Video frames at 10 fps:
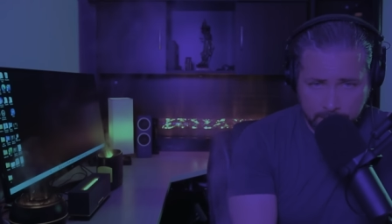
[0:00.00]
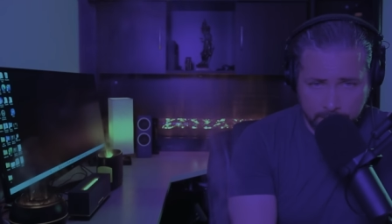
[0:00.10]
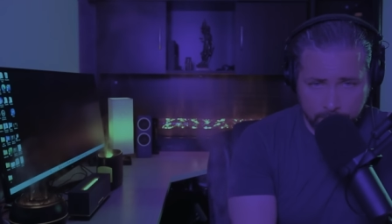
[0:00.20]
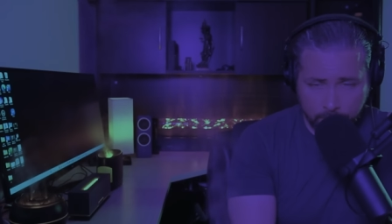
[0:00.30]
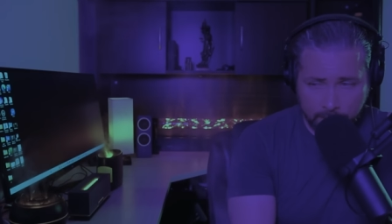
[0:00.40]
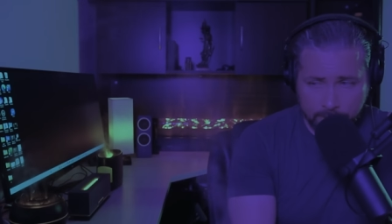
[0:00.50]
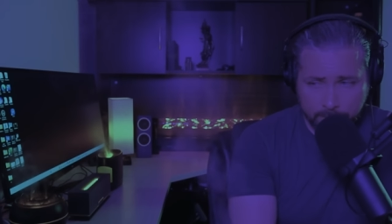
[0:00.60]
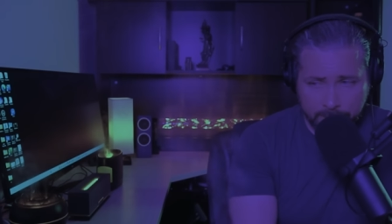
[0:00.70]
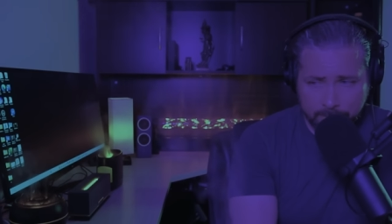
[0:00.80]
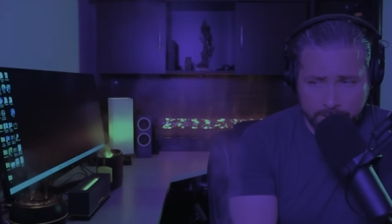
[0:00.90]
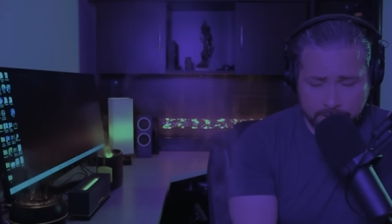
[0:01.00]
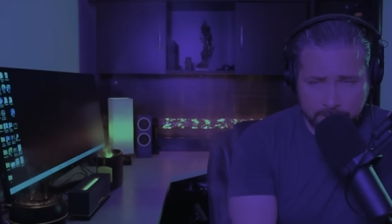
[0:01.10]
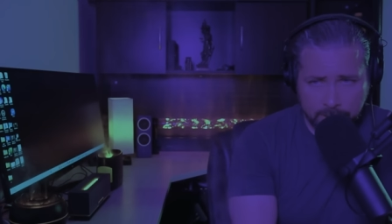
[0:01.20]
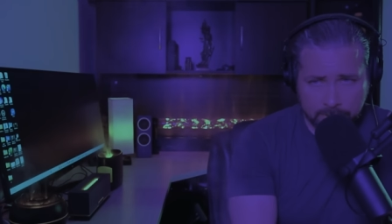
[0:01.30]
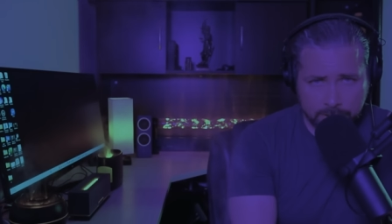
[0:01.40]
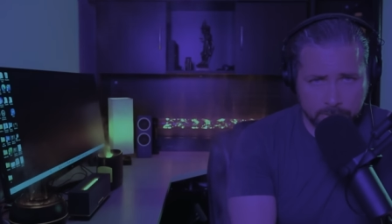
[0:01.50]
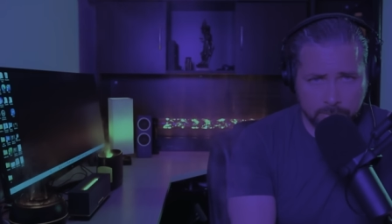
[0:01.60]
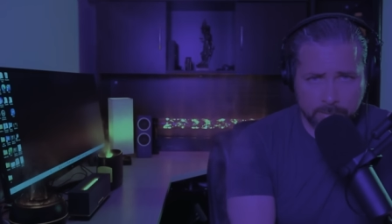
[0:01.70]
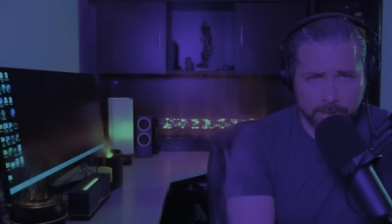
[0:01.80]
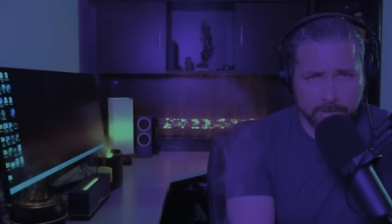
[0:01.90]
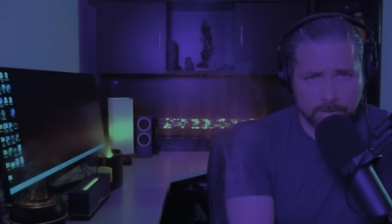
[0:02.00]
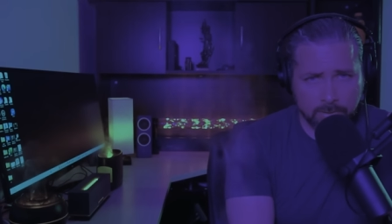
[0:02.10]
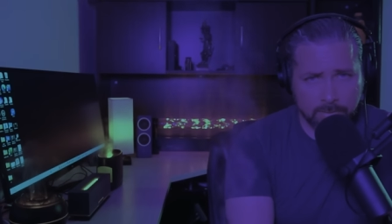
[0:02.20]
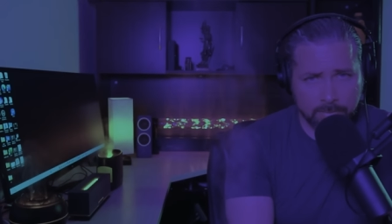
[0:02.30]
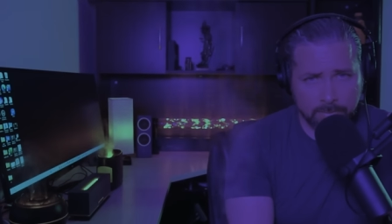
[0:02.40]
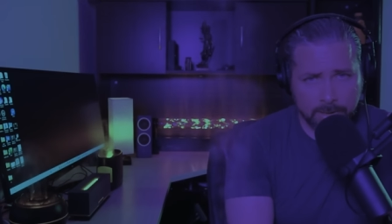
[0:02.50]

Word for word: um, while the baby is young, two, three years old.